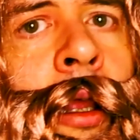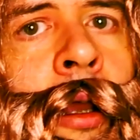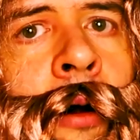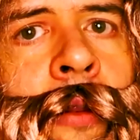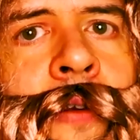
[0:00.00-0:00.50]

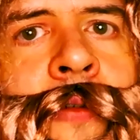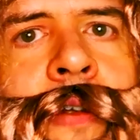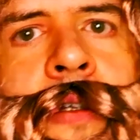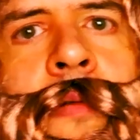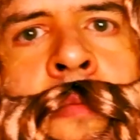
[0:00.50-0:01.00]
All these
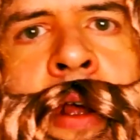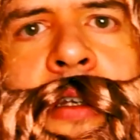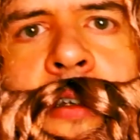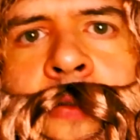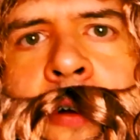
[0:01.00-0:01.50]
footsteps,
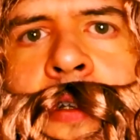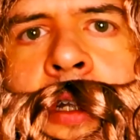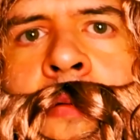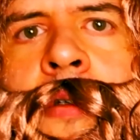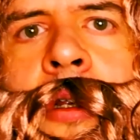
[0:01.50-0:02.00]
masses of
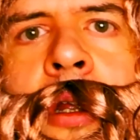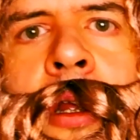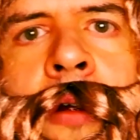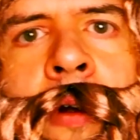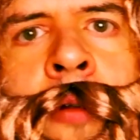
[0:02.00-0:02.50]
footsteps,
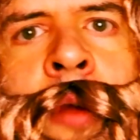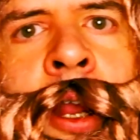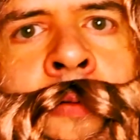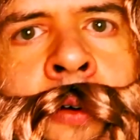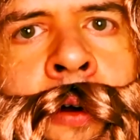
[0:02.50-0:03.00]
running
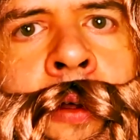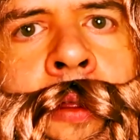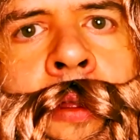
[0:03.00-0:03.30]
back and forth.